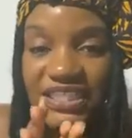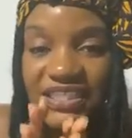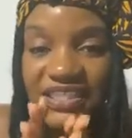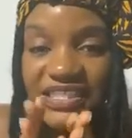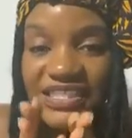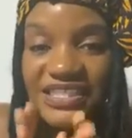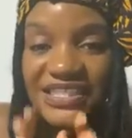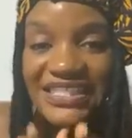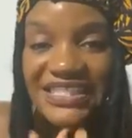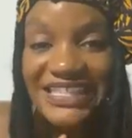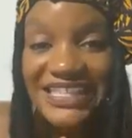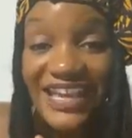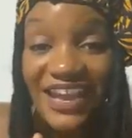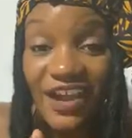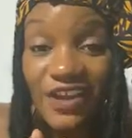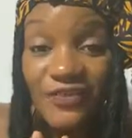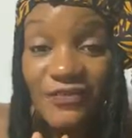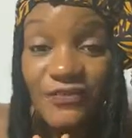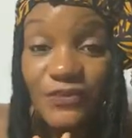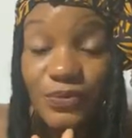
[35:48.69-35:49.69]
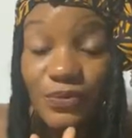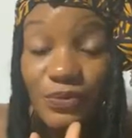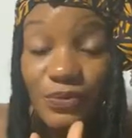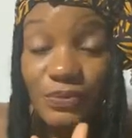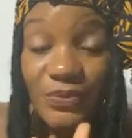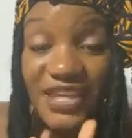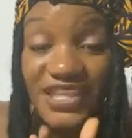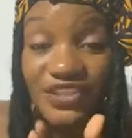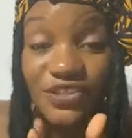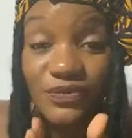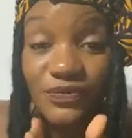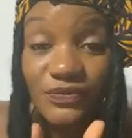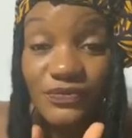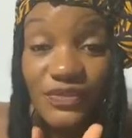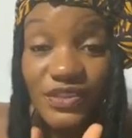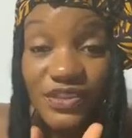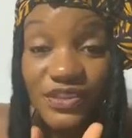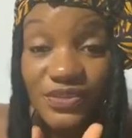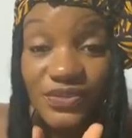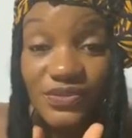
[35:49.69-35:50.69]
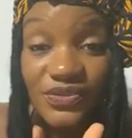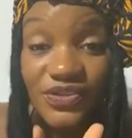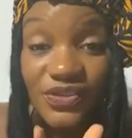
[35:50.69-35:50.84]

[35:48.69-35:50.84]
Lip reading: see how food makes you feel.